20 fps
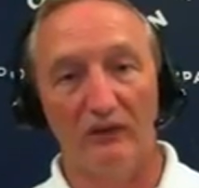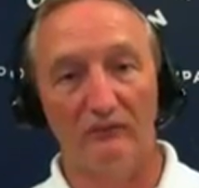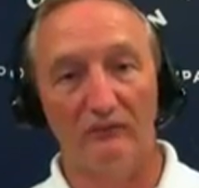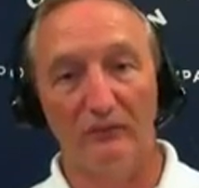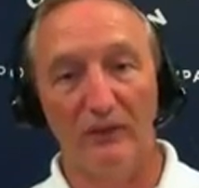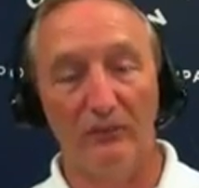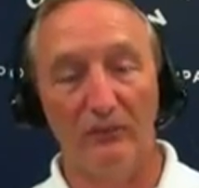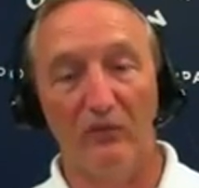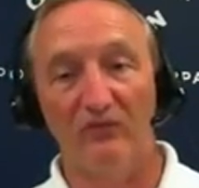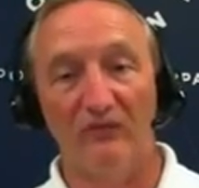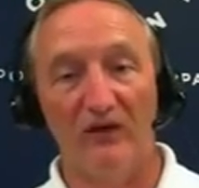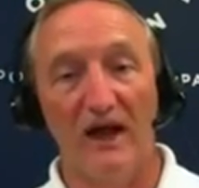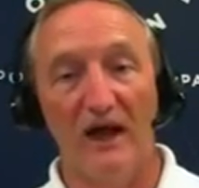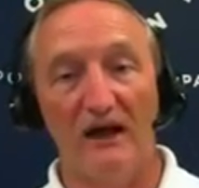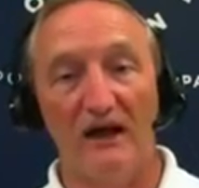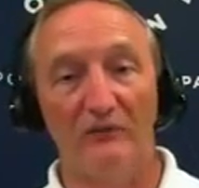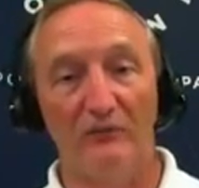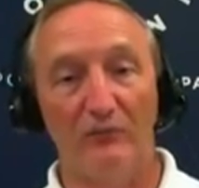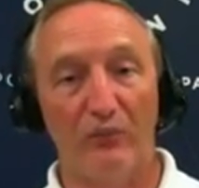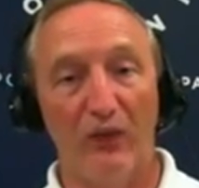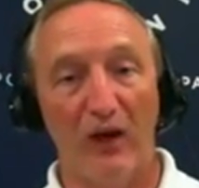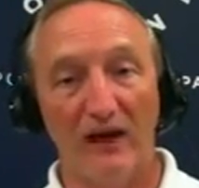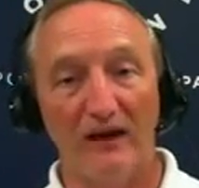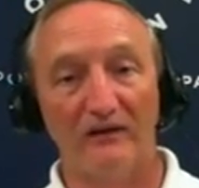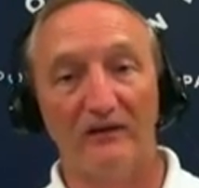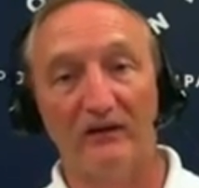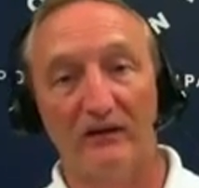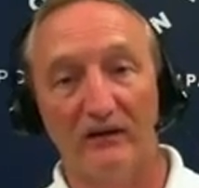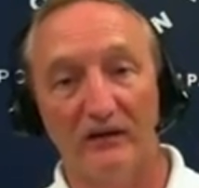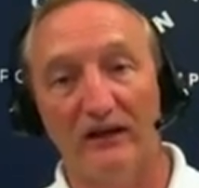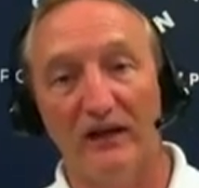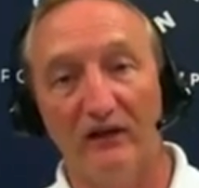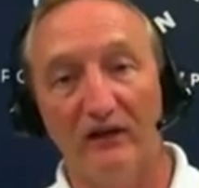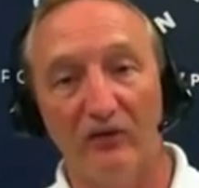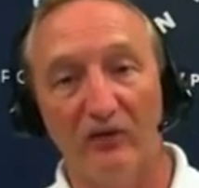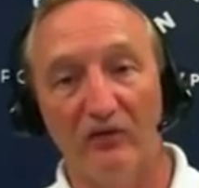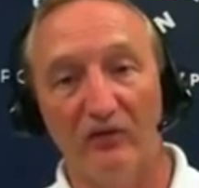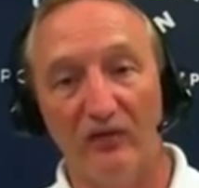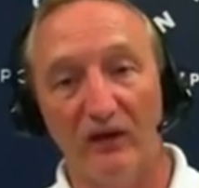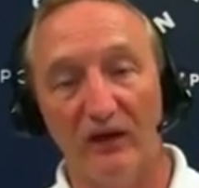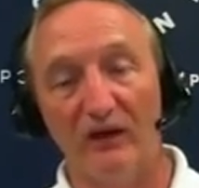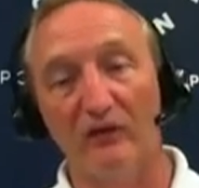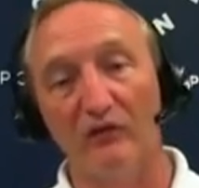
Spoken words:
people find practically everything,